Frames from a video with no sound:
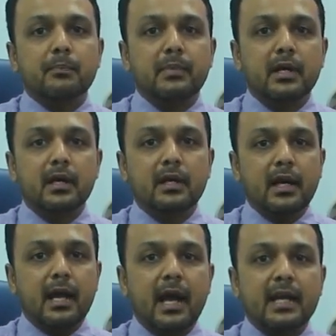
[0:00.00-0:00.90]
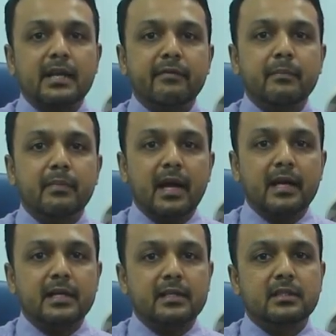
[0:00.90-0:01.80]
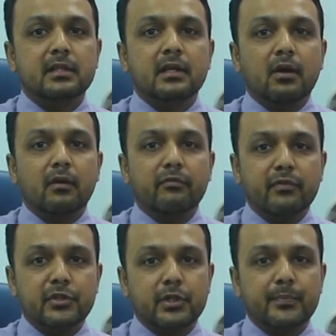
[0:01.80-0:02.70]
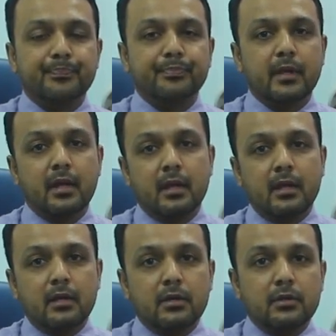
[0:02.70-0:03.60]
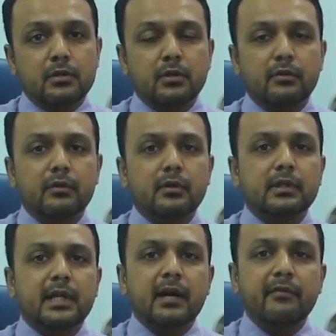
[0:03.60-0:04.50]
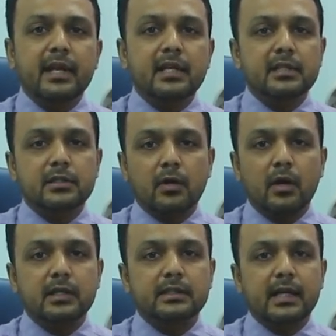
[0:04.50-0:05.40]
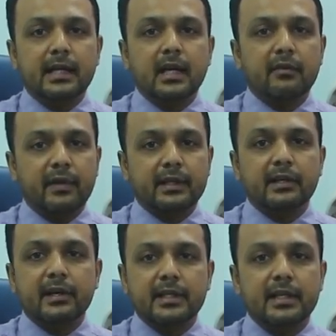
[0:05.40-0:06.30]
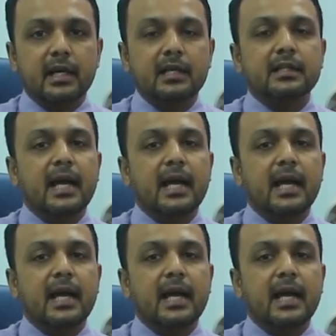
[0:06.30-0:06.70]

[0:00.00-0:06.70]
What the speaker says: blurred and even blindness of vision. So there are various disorders that can affect the retina.